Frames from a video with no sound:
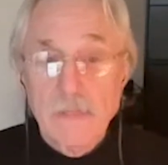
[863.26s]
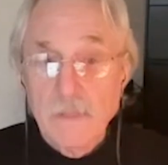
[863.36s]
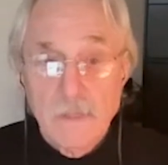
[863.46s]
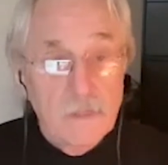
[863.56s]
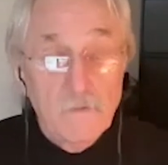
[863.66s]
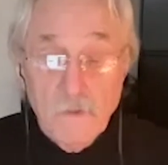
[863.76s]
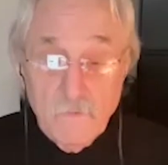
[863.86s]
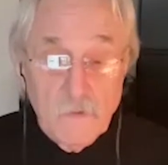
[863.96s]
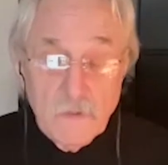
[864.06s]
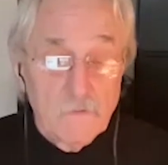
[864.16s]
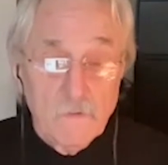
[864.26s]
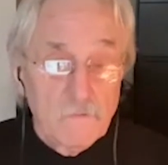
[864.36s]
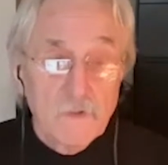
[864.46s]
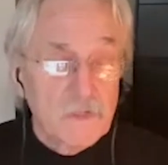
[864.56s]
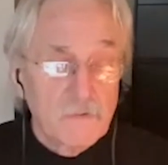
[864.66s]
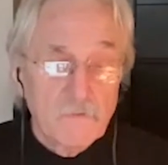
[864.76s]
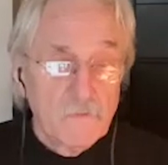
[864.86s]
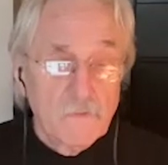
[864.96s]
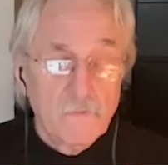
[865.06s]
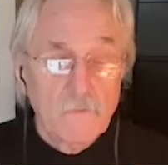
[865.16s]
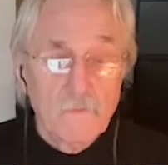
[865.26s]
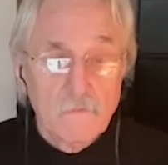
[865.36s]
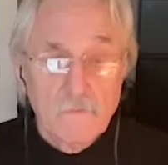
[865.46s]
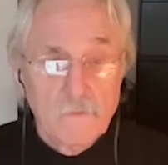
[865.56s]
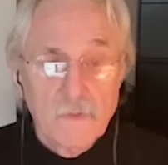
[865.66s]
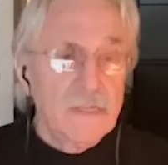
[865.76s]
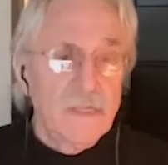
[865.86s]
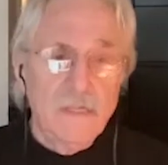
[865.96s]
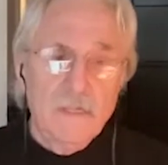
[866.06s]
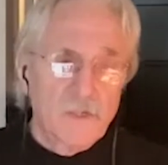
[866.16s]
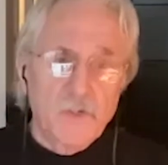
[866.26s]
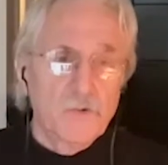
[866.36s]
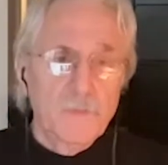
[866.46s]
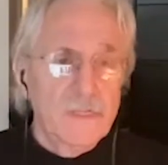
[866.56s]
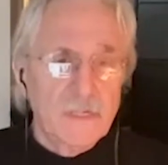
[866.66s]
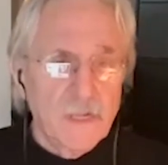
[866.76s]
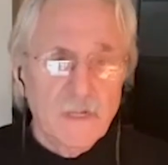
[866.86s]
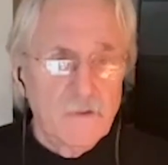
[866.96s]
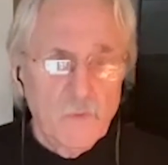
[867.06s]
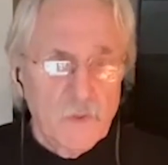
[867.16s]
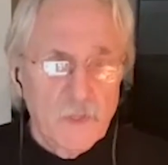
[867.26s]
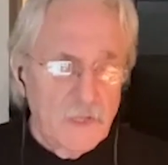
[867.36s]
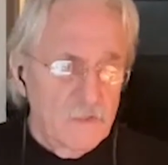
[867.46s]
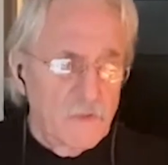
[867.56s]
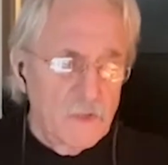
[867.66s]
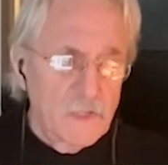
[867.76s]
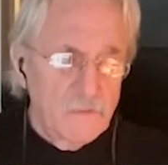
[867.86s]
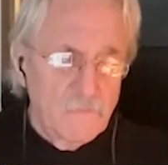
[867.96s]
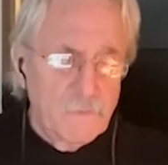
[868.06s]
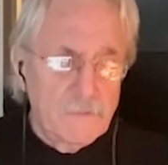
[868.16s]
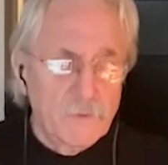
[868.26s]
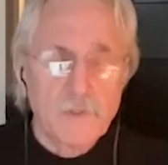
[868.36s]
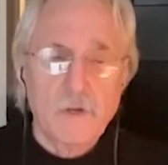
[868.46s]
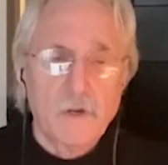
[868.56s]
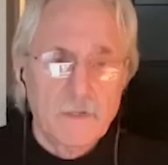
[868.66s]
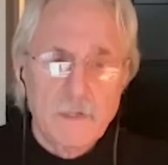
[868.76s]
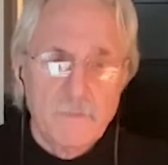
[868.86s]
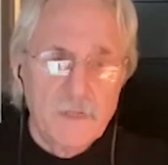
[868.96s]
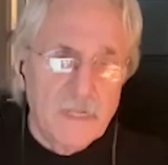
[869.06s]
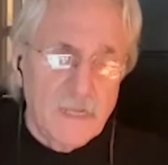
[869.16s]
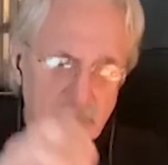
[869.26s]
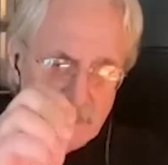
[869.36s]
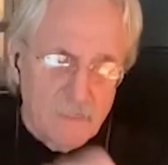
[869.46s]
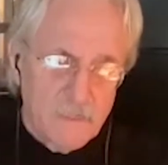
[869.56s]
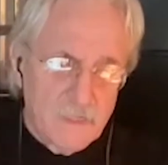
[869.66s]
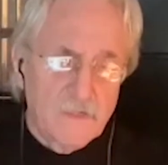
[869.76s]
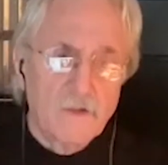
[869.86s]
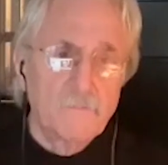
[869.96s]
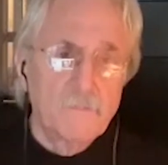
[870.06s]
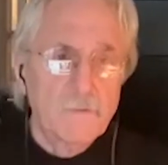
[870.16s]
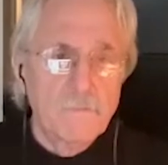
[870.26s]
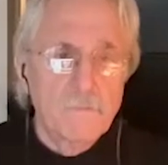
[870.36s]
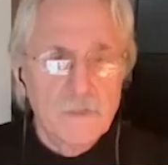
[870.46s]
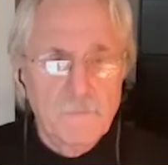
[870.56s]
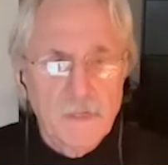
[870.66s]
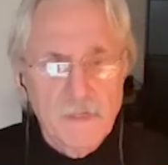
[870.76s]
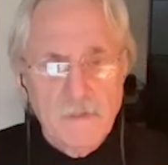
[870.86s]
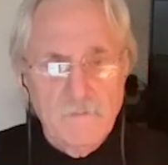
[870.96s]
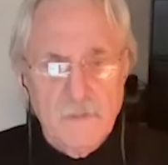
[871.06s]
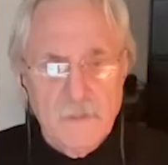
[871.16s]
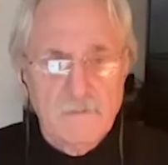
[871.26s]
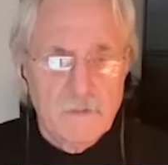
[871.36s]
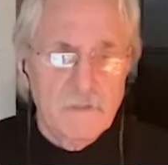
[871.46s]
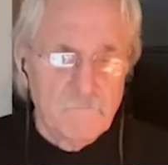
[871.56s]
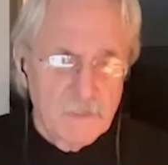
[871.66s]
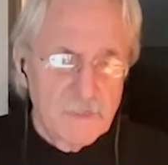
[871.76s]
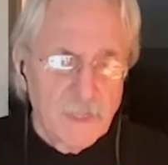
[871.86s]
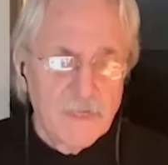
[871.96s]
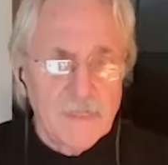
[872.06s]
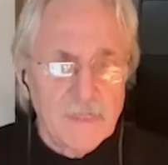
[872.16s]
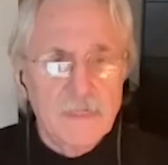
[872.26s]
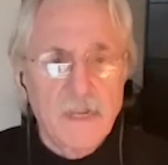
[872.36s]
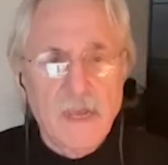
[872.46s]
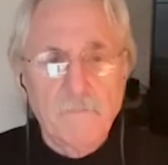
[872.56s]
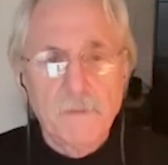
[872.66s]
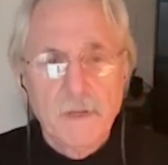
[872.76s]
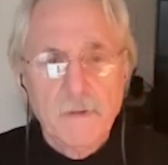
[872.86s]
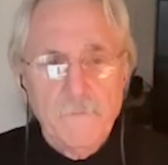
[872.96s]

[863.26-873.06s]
There was a really disturbing study where people saw somebody's hand and they saw it being lightly stabbed,